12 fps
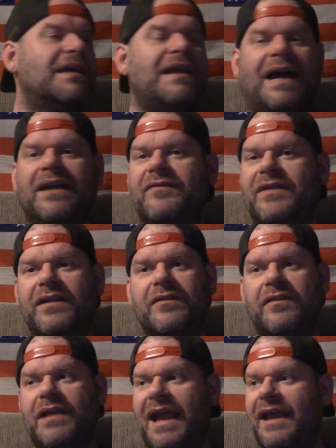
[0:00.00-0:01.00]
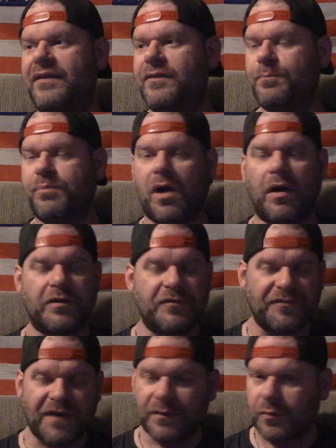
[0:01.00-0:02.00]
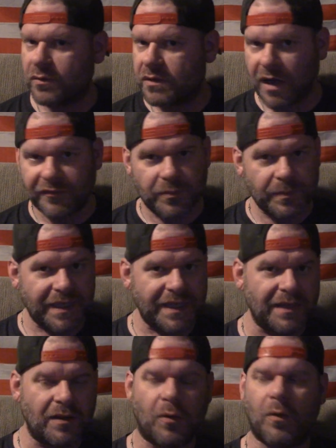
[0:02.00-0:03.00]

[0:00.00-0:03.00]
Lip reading: kind of either the broader federal government,